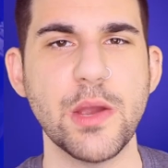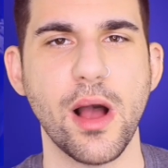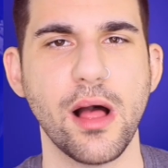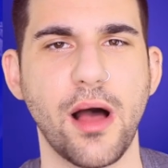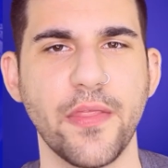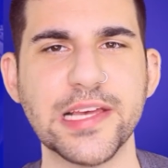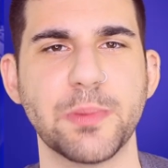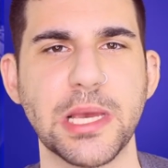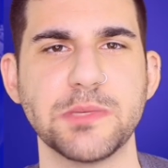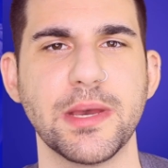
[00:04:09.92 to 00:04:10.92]
Meanwhile, on the
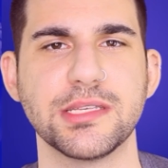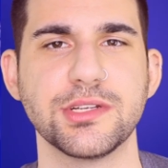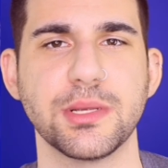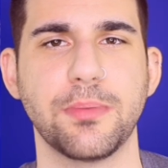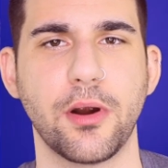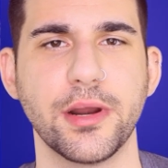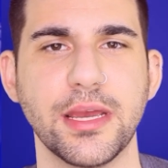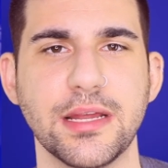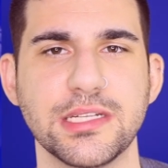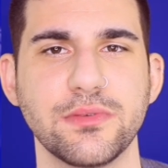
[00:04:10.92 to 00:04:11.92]
space base, there's a
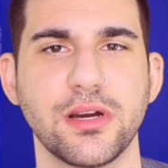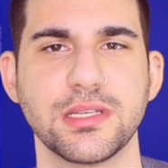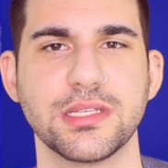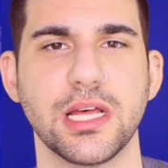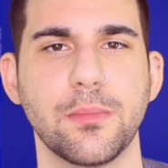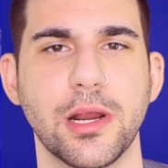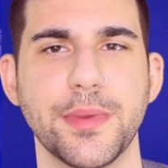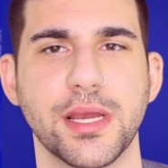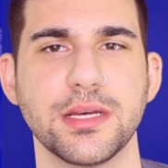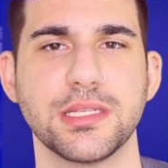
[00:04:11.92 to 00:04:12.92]
party, and Divatox is celebrating
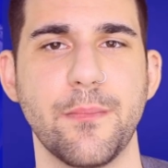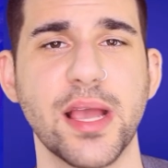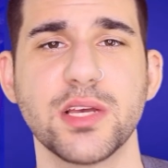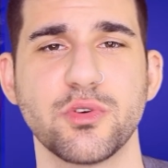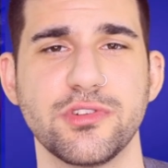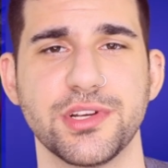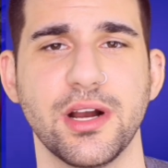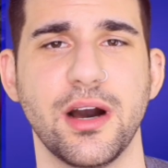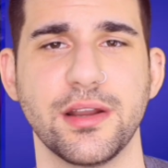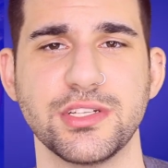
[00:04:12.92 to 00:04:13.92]
because the Megazords are
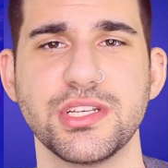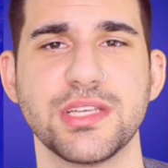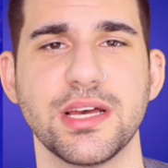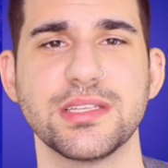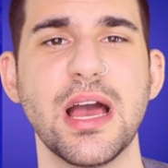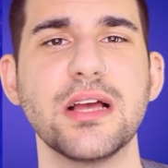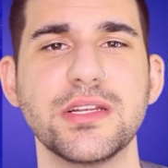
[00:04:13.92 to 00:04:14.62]
gone, and she says,